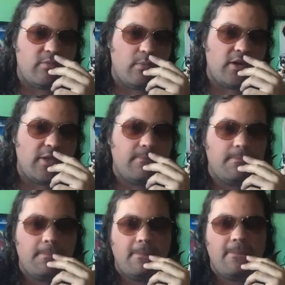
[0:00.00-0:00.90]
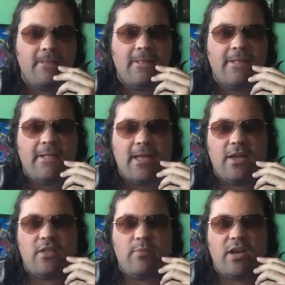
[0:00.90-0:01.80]
money?
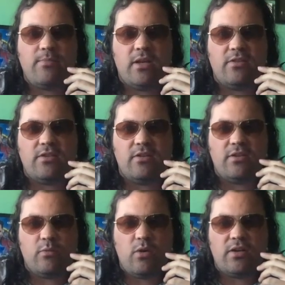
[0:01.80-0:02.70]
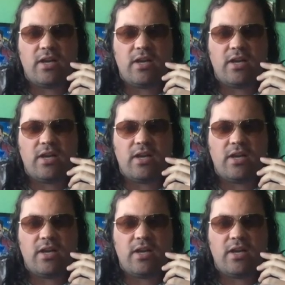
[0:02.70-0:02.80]
And they bring up the one